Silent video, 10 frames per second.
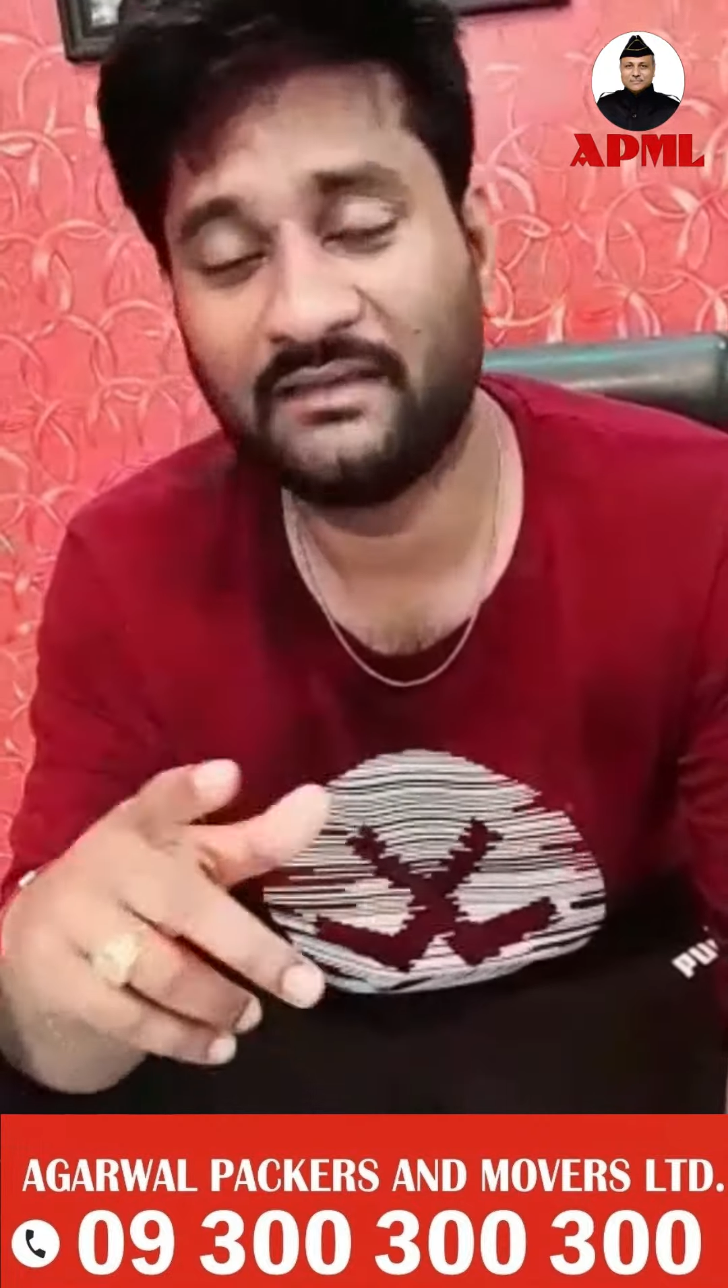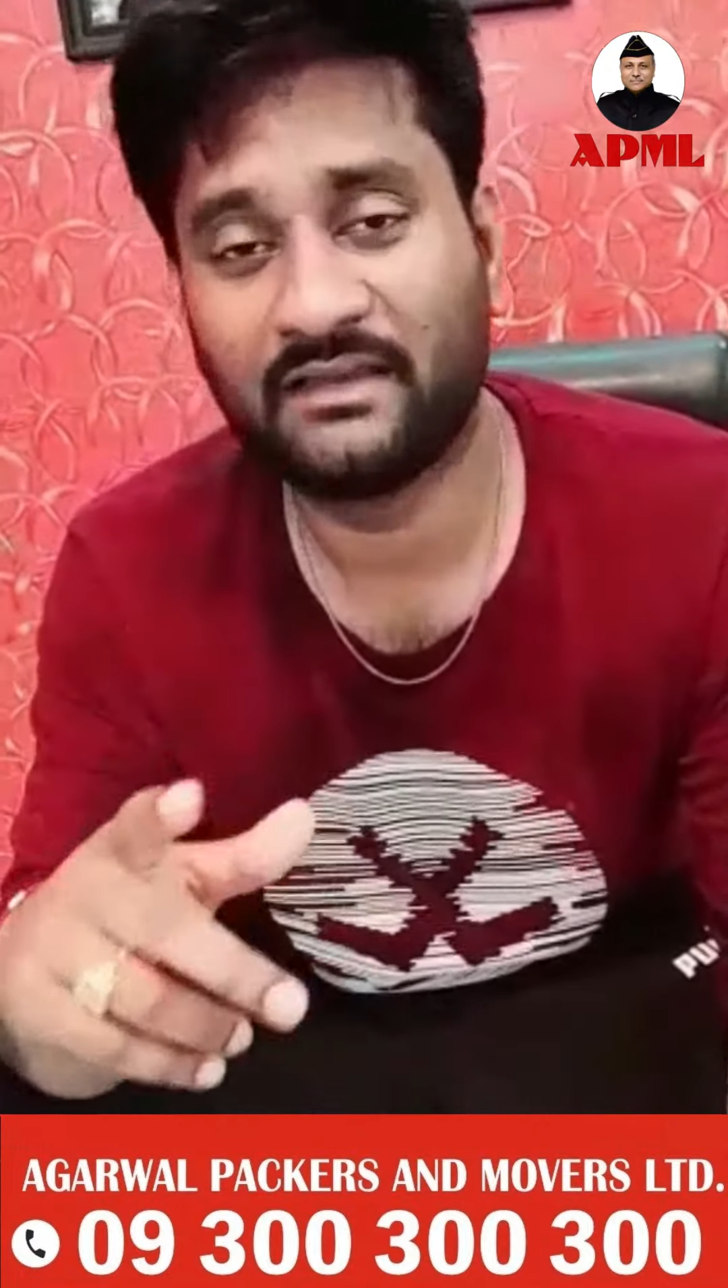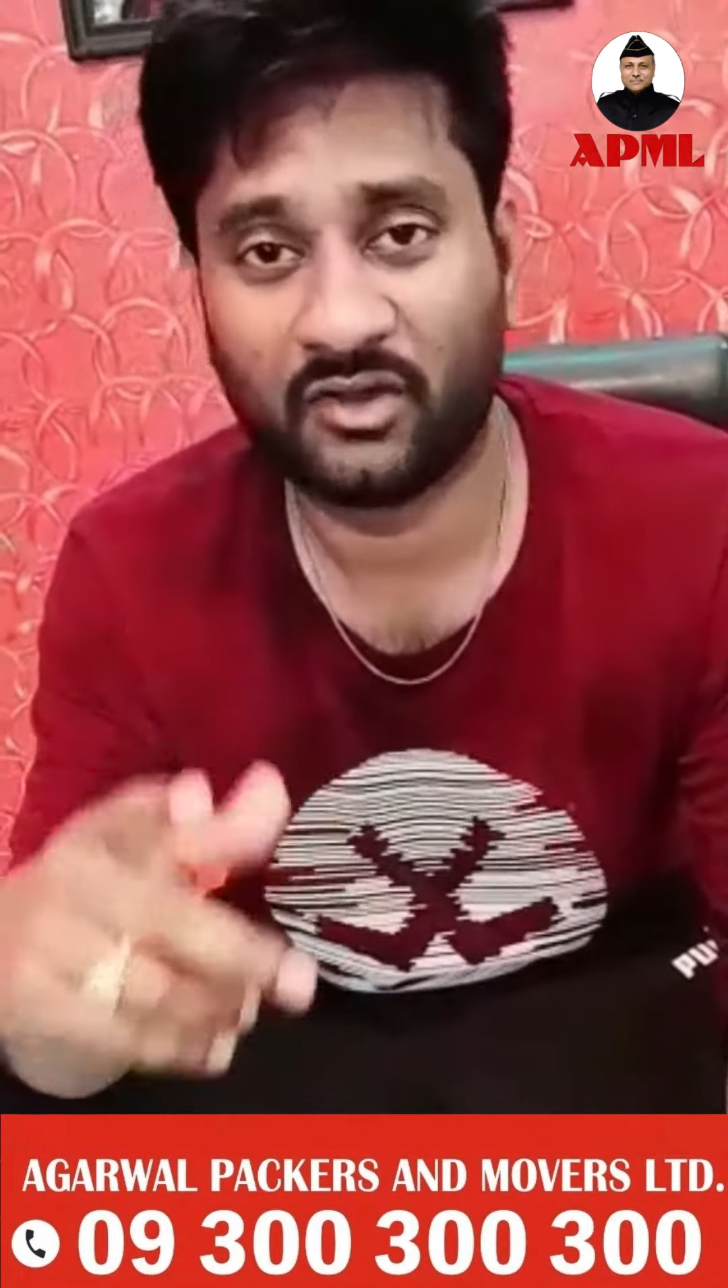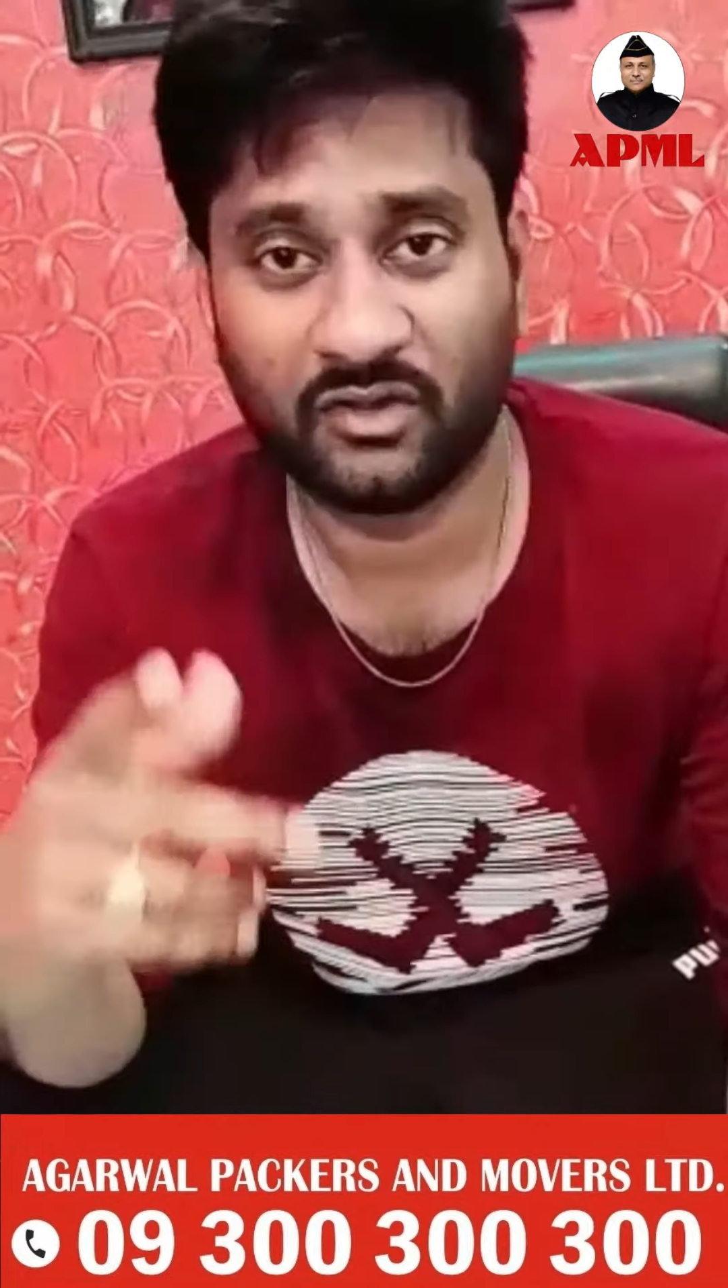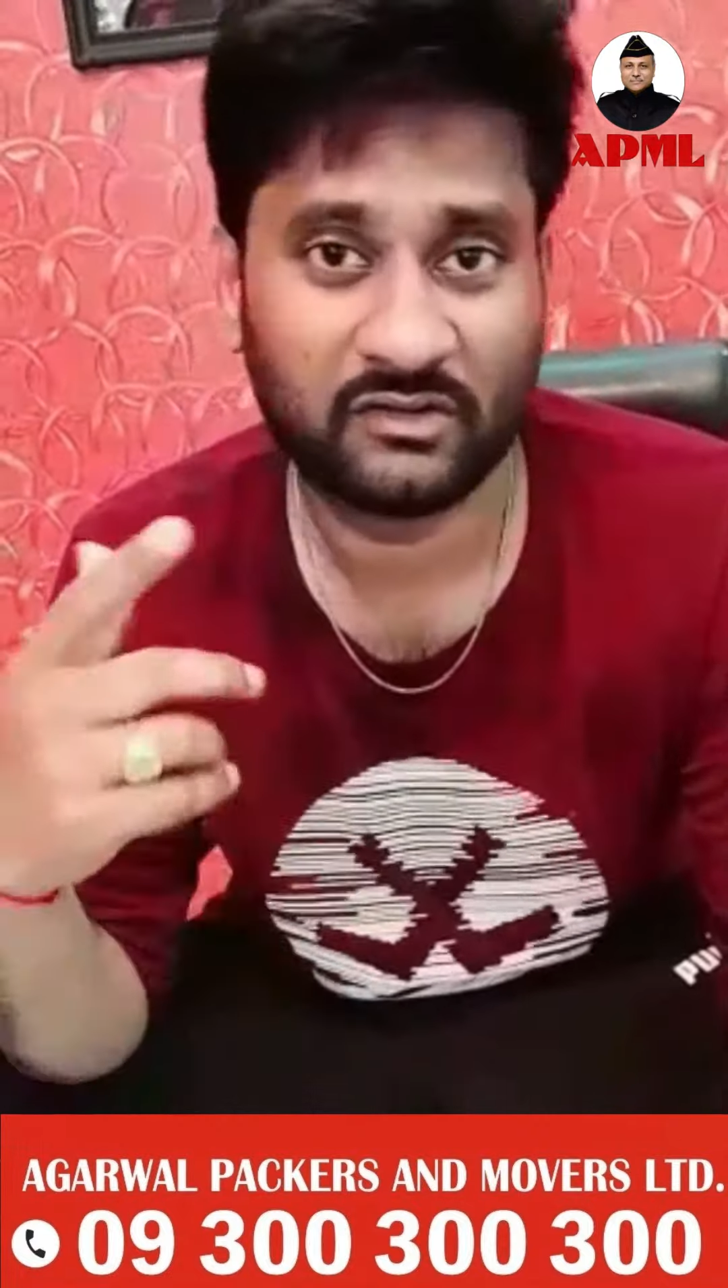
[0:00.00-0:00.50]

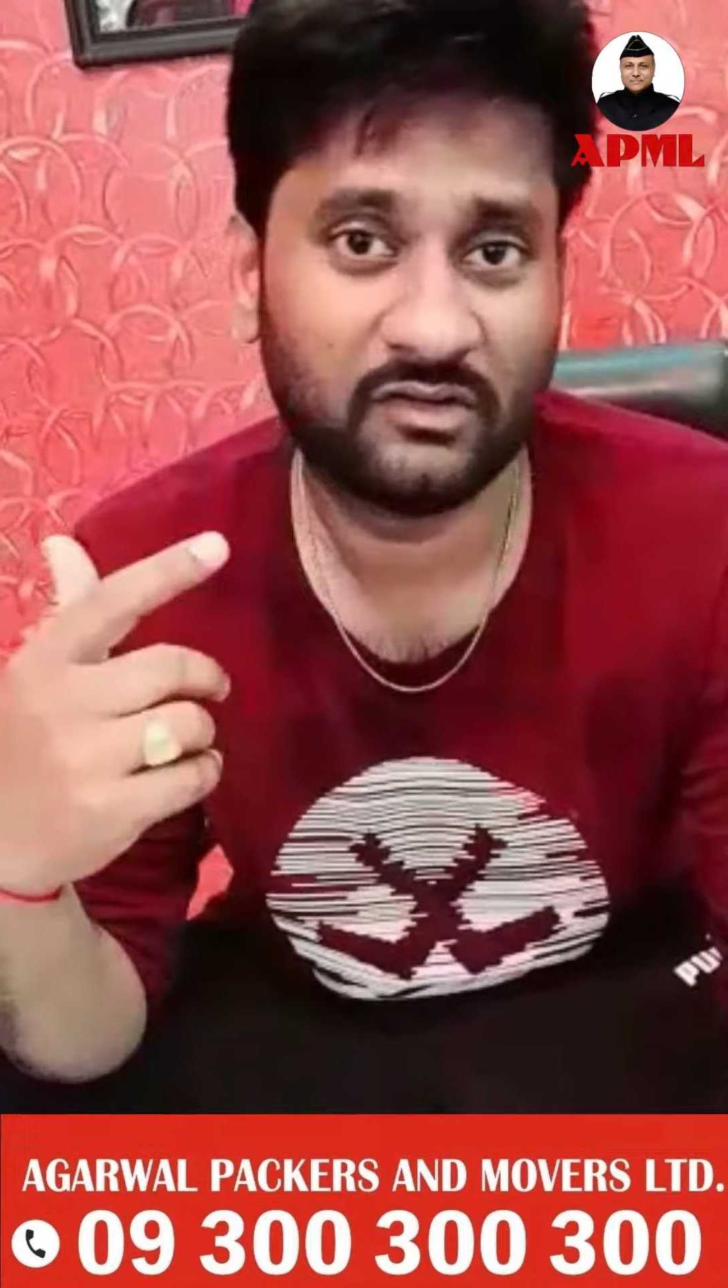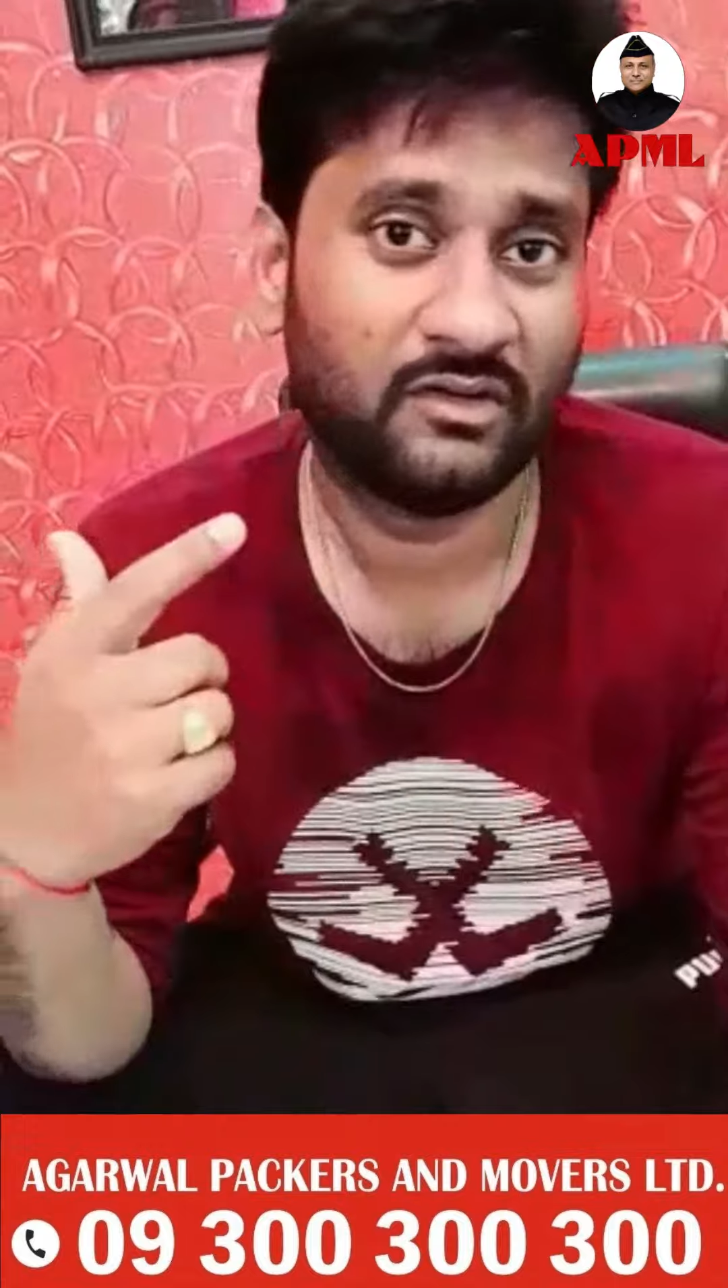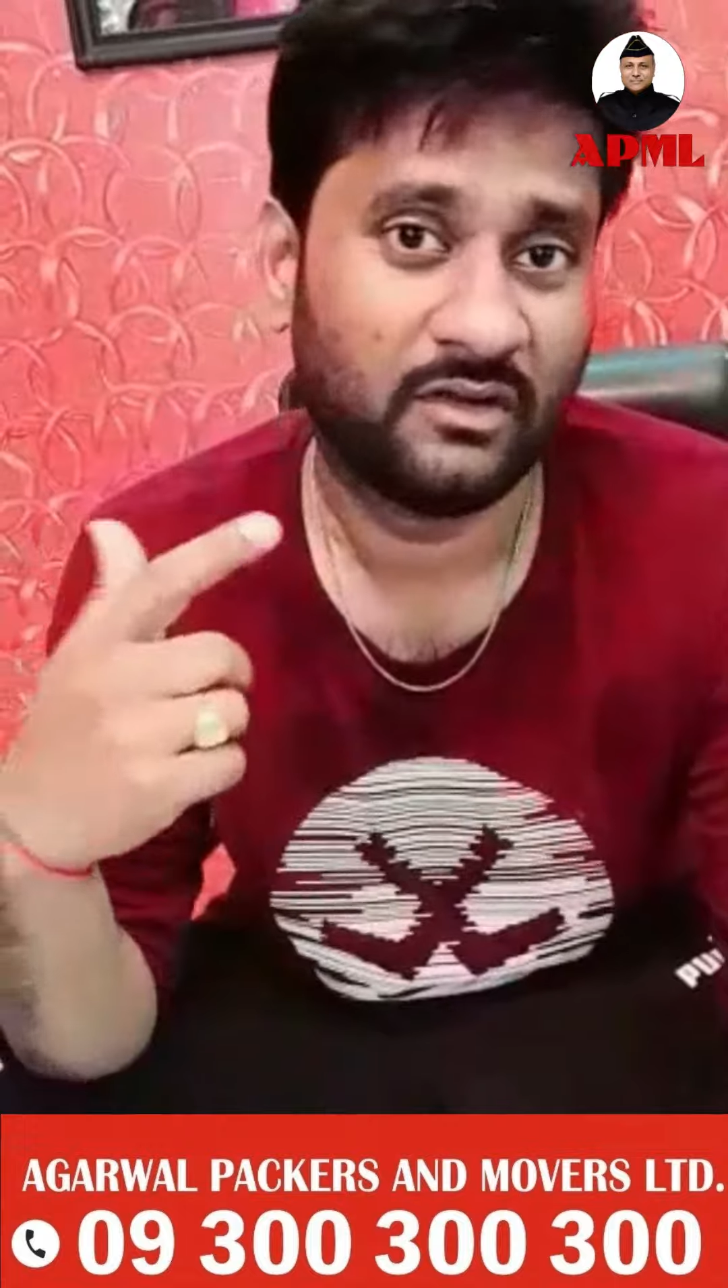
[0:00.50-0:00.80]
and also